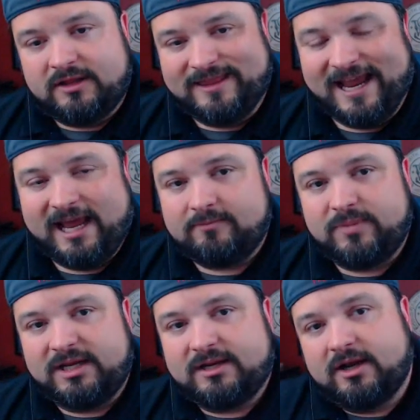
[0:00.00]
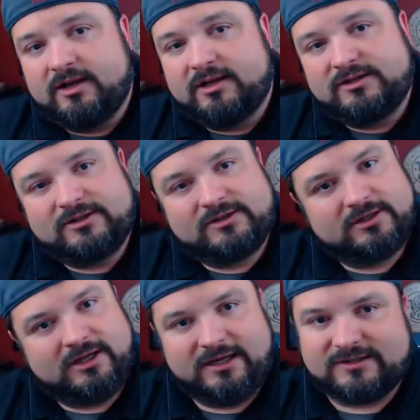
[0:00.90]
that,
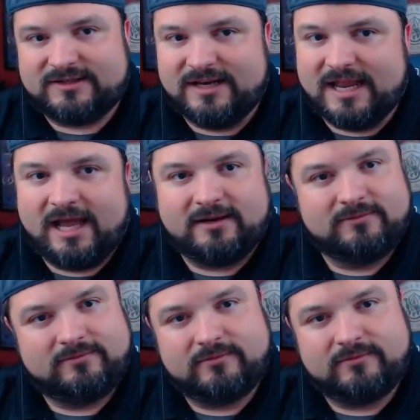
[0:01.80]
because it's not